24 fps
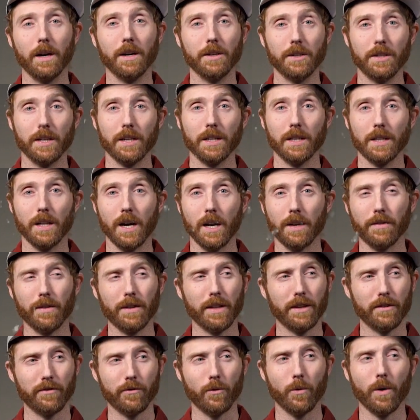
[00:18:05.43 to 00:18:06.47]
You get a lot of it,
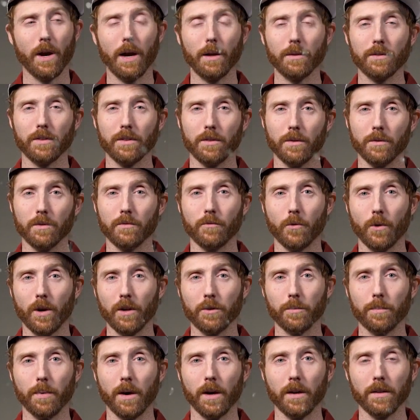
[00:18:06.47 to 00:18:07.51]
like 4 ounce
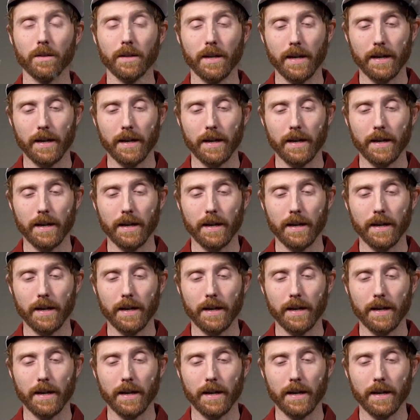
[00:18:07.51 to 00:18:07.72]
bottle.